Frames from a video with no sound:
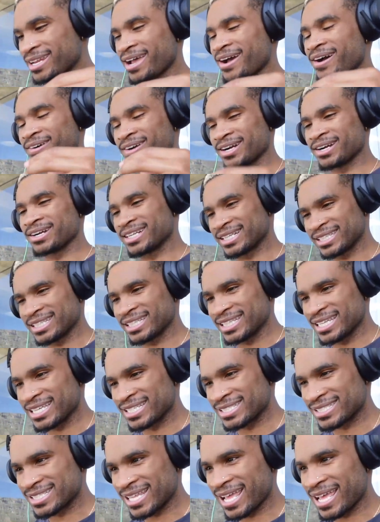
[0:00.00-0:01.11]
now currently
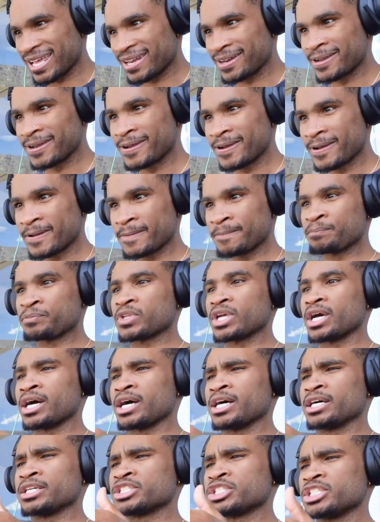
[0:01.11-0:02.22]
is that
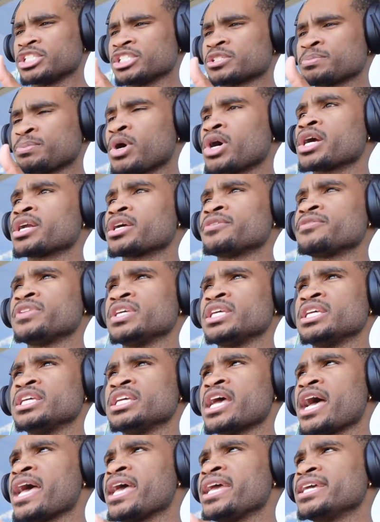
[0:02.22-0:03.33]
she is part of
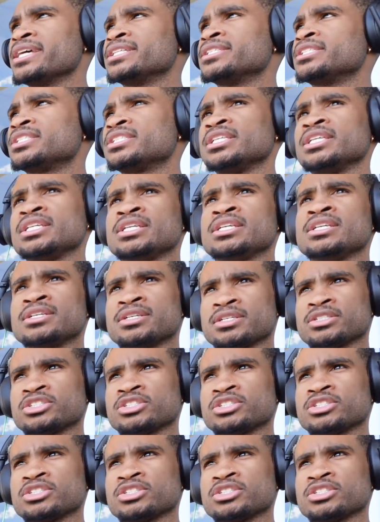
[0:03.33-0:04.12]
the ANC.